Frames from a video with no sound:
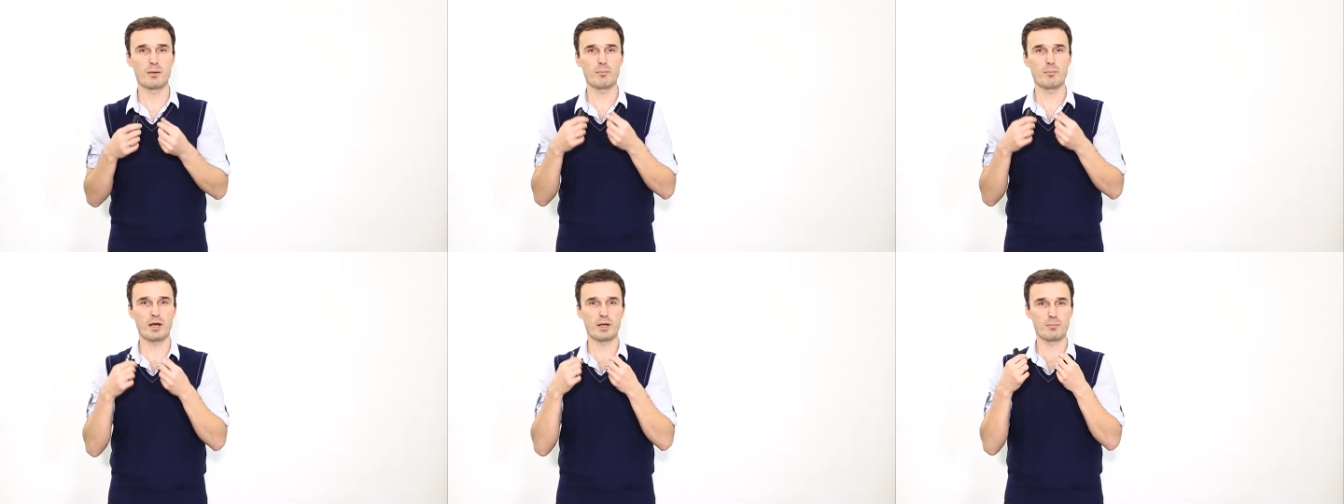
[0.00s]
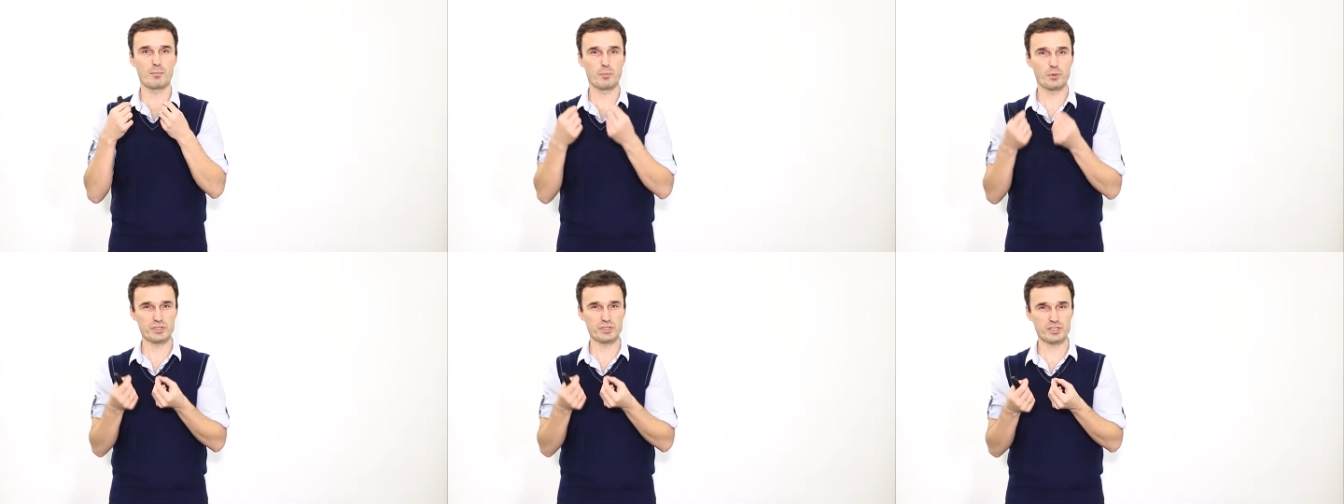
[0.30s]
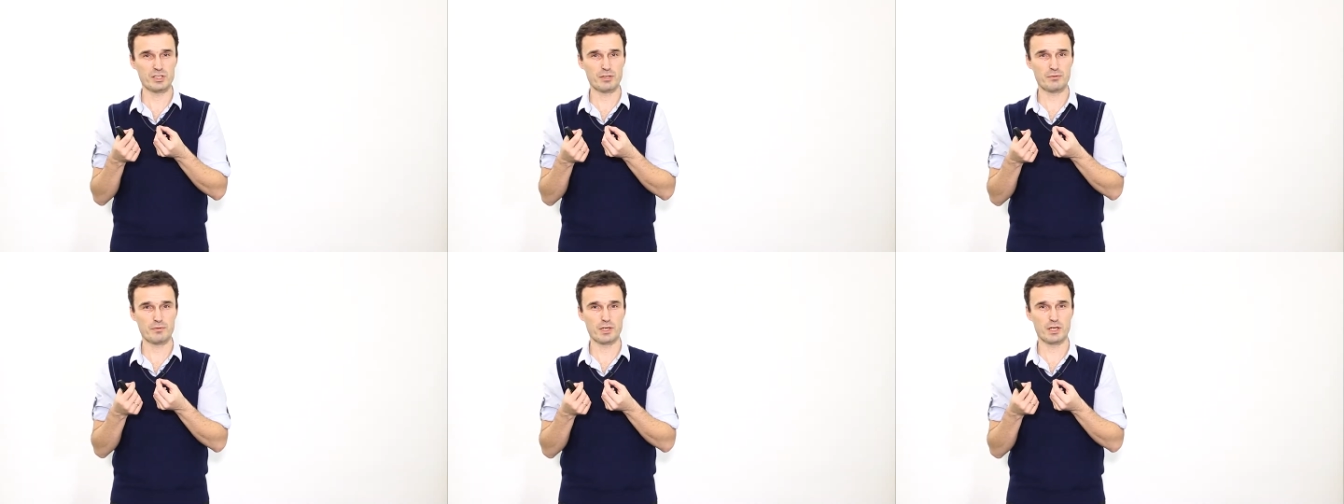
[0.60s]
by
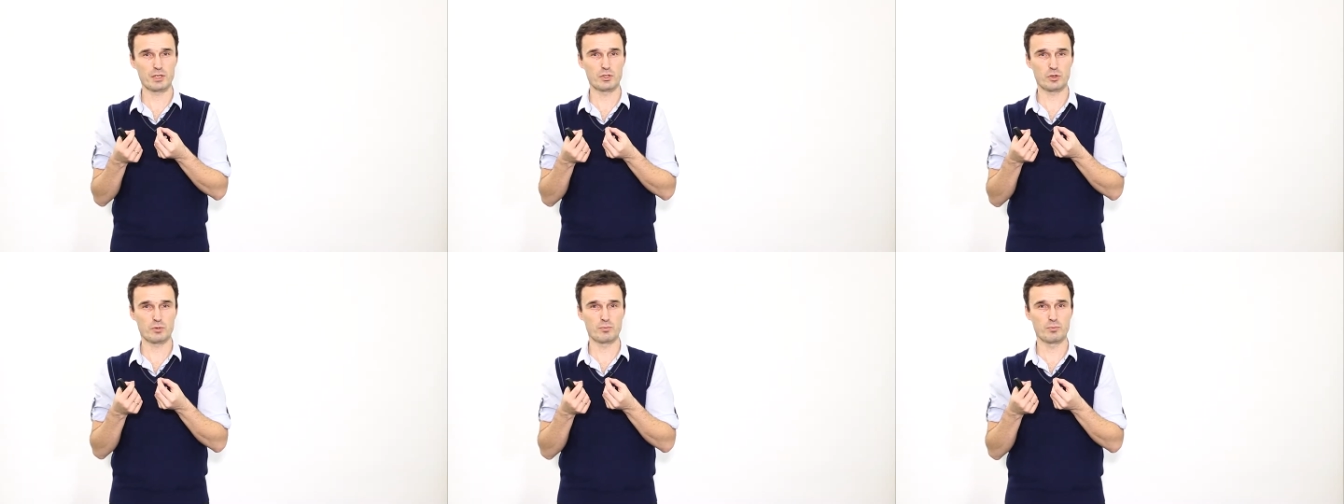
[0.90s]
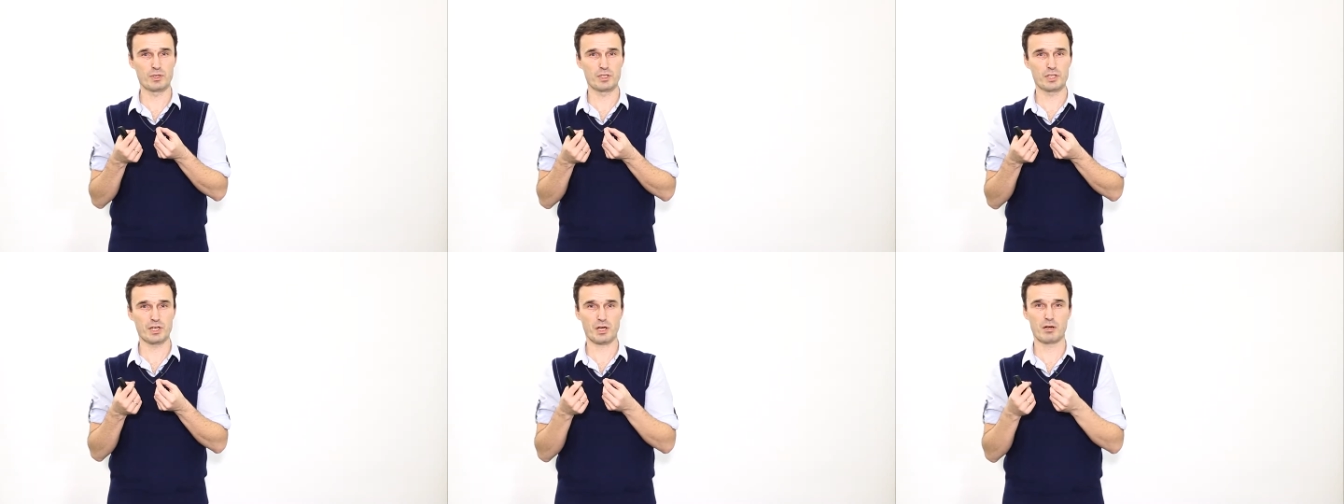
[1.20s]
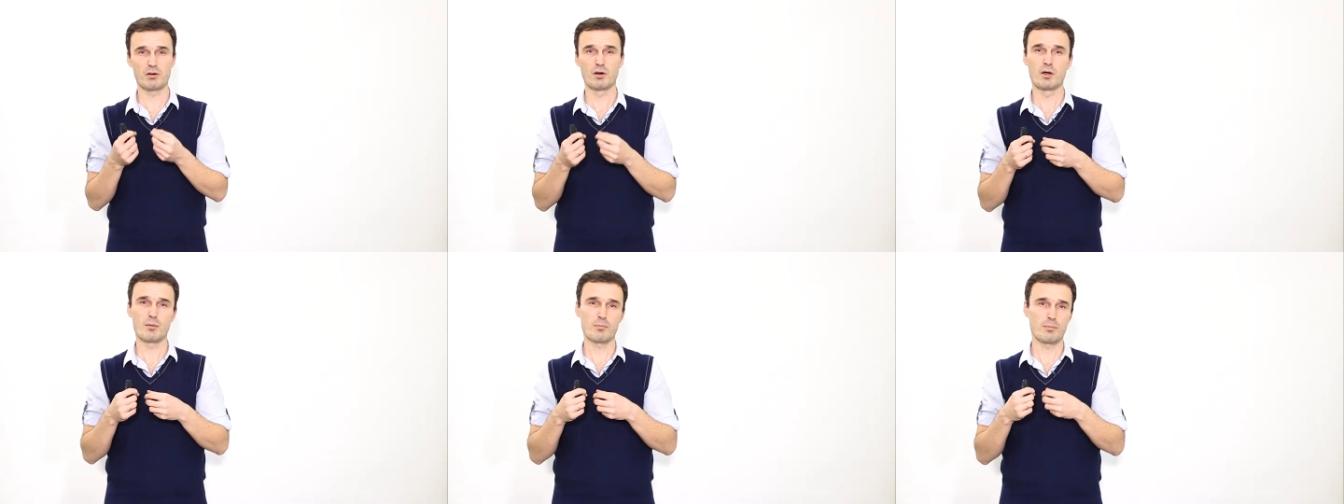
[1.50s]
positive electrode
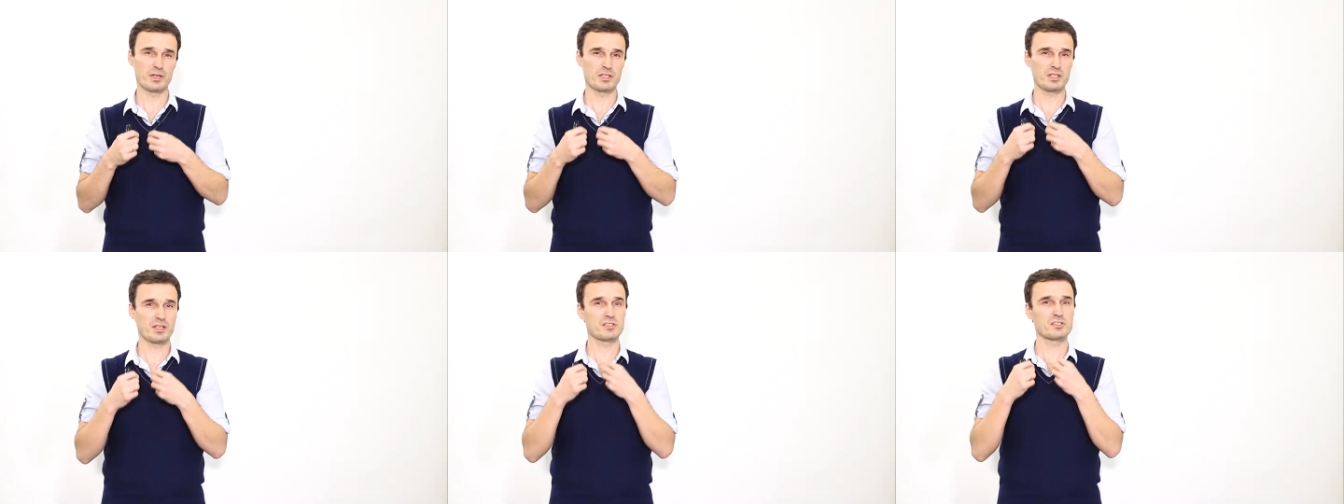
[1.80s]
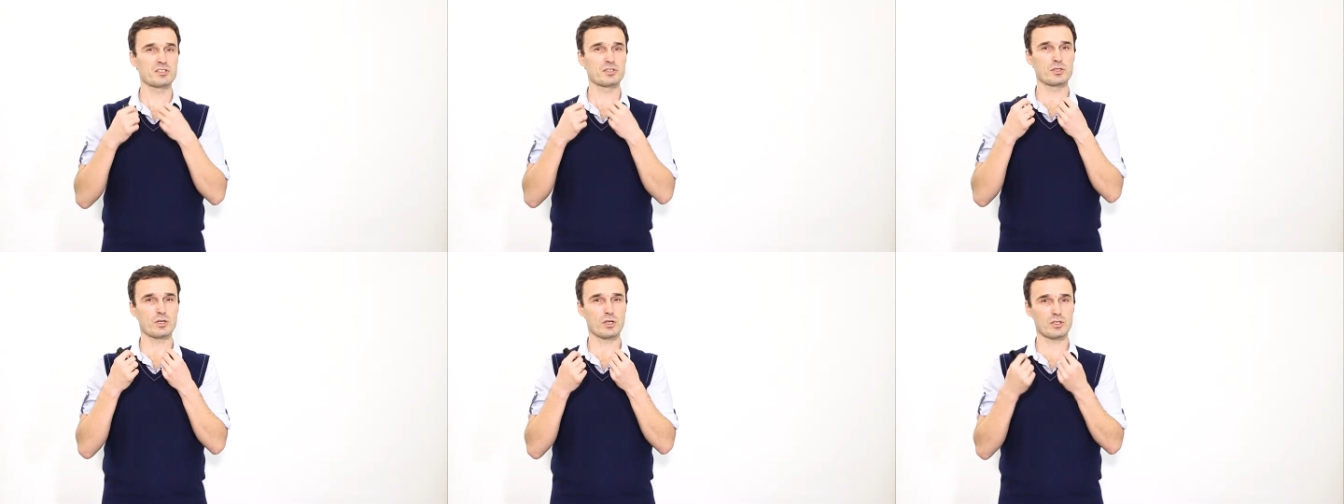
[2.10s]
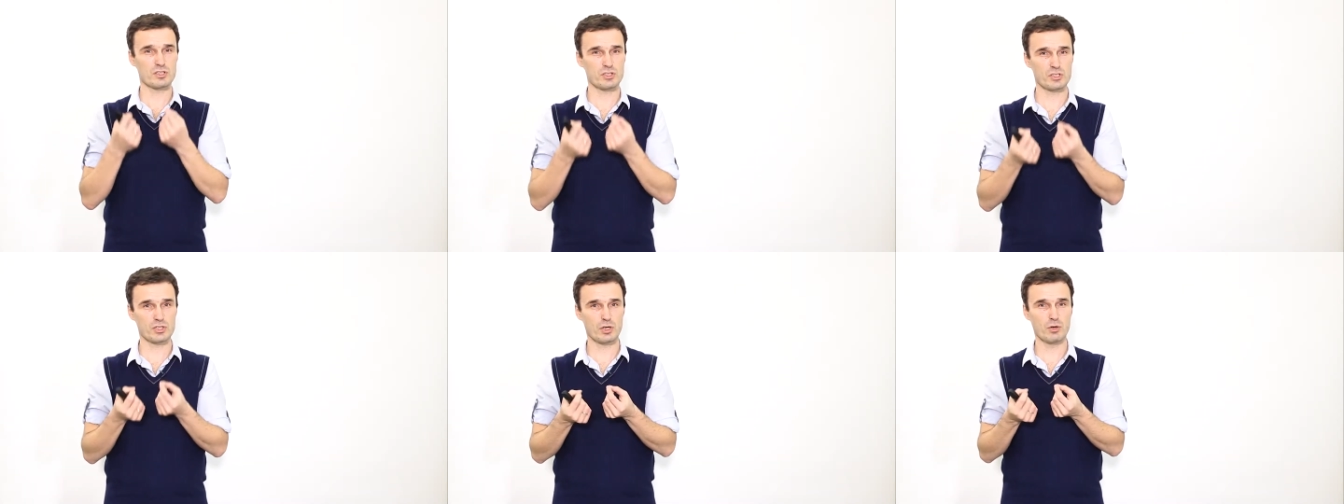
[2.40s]
material, but it's
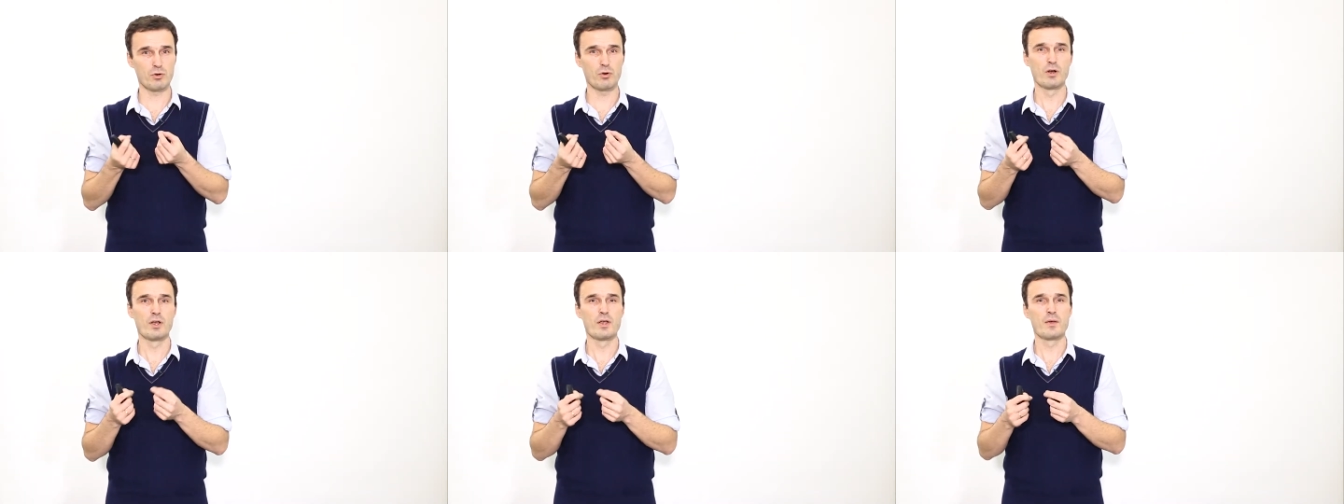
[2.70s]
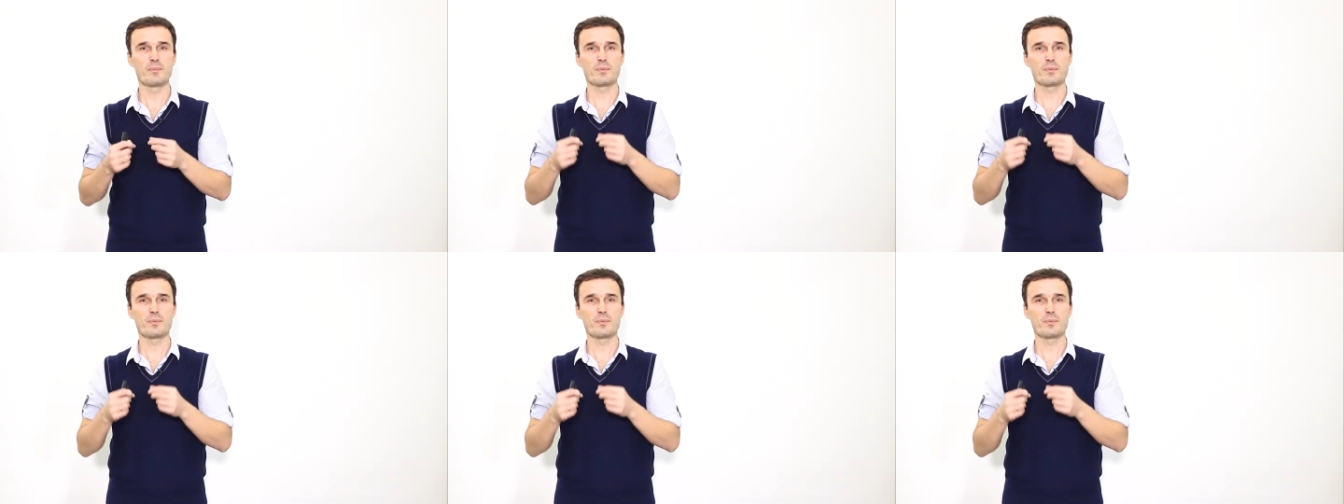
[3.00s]
not so.